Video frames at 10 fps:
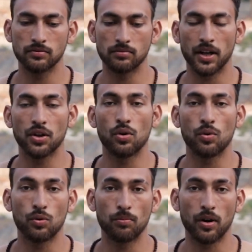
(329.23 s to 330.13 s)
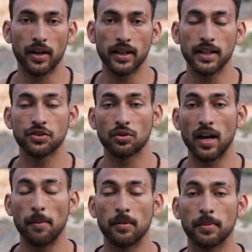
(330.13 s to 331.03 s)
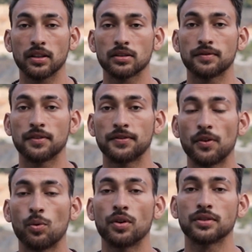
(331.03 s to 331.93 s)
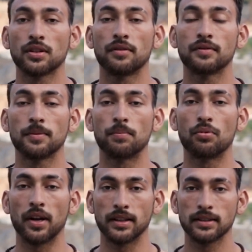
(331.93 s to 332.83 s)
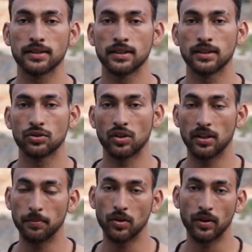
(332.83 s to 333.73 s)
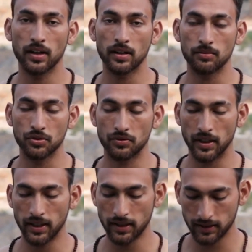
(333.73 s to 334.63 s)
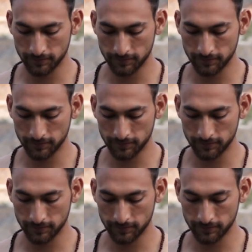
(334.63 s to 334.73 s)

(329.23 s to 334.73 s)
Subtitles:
by your own body. It should happen because of the force of the breath. So let me quickly demonstrate it.